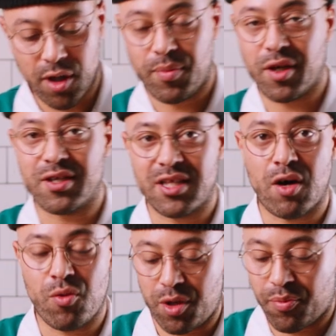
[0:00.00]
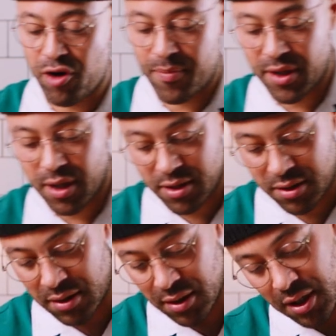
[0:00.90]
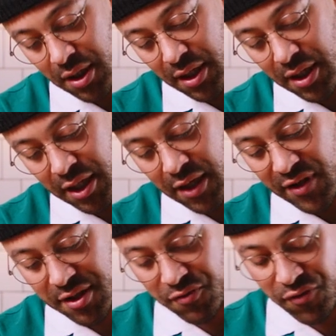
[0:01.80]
because now I wanna prep this. Give this a